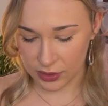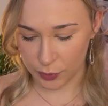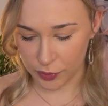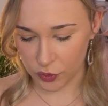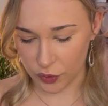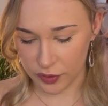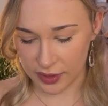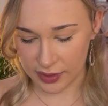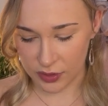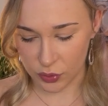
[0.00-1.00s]
it almost feels
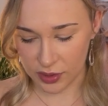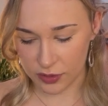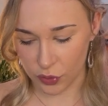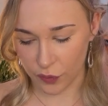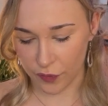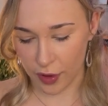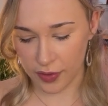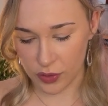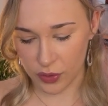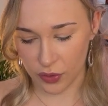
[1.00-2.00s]
like there's only so far
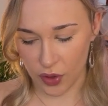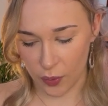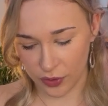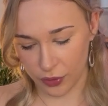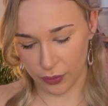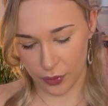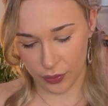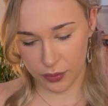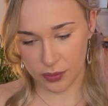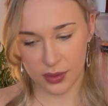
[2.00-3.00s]
that you can go on your own.